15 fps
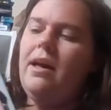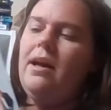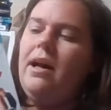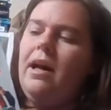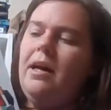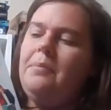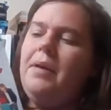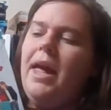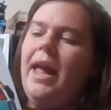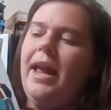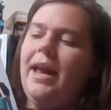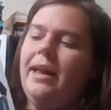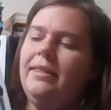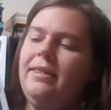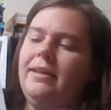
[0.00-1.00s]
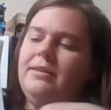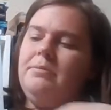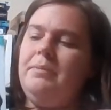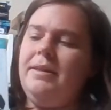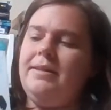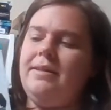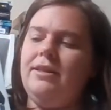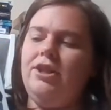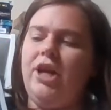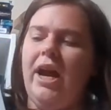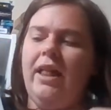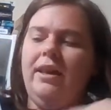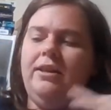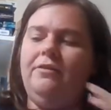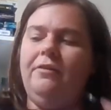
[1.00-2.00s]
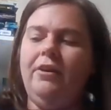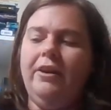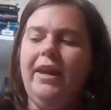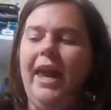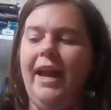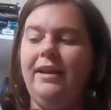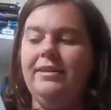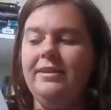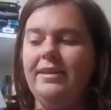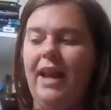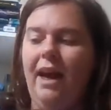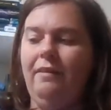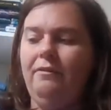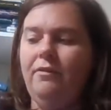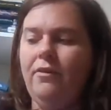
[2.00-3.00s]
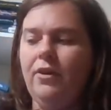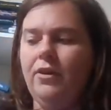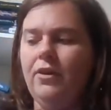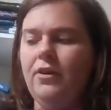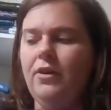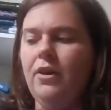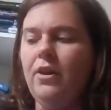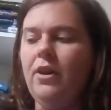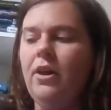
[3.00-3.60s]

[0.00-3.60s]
Um, and this meets the challenge for Kate Stafford,